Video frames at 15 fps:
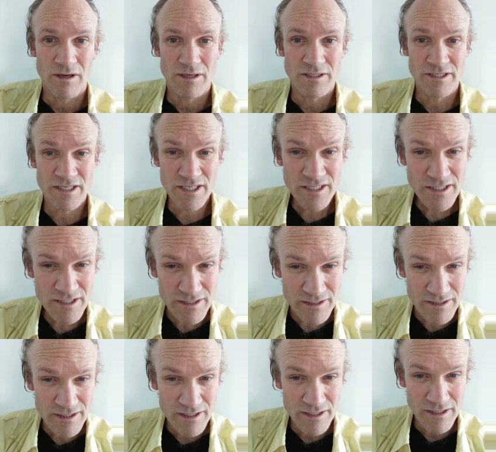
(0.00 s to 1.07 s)

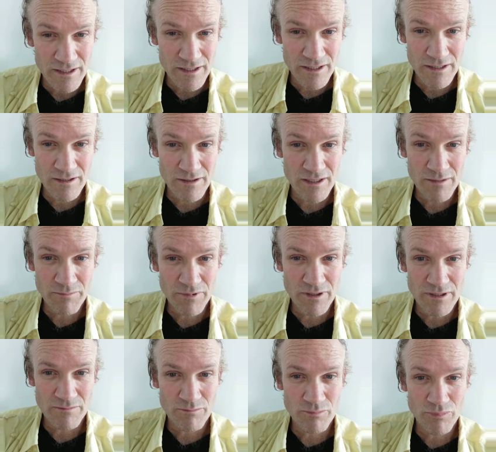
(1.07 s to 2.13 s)
decent. Keep
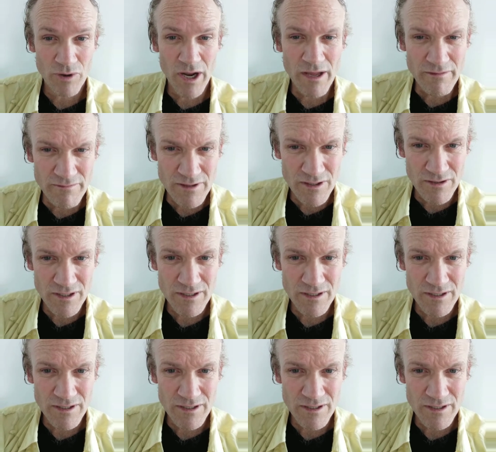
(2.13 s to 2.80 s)
it private.